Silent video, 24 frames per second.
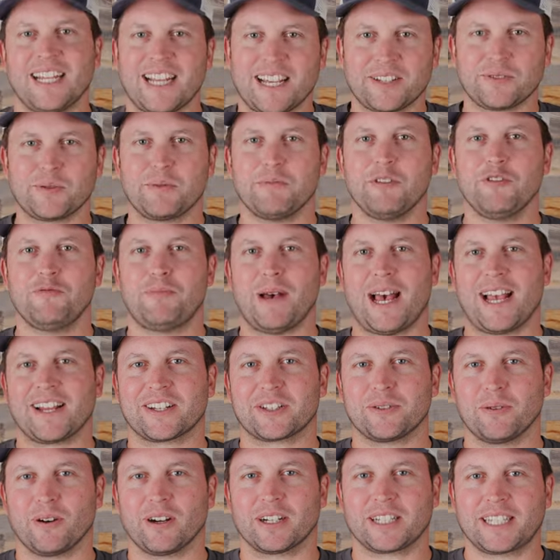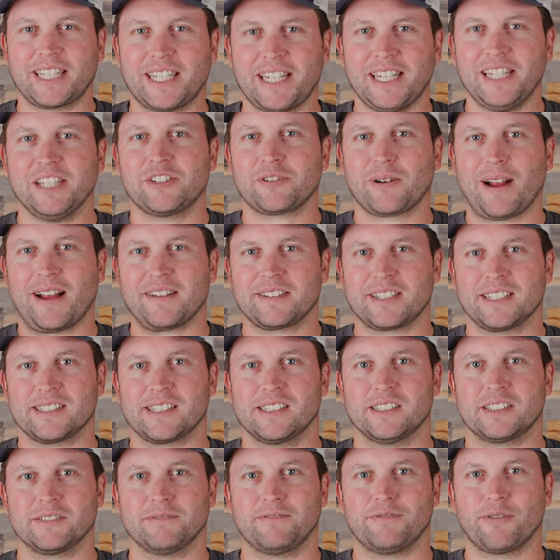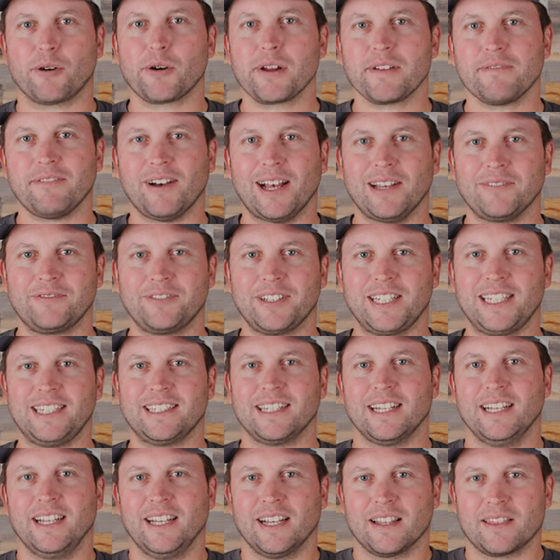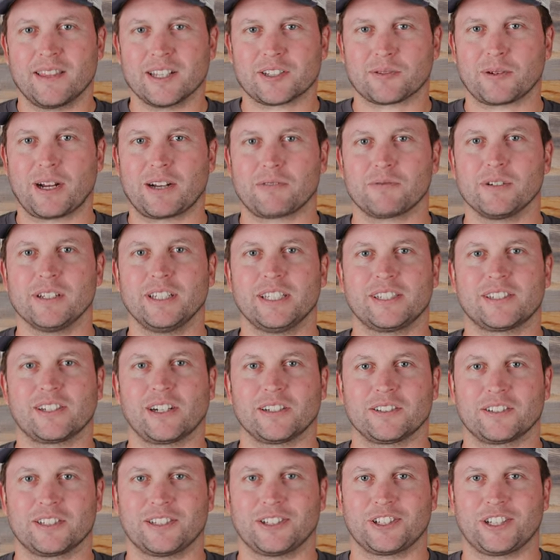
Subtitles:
And as we move back to our key trout distance of 45 feet, this rod really starts to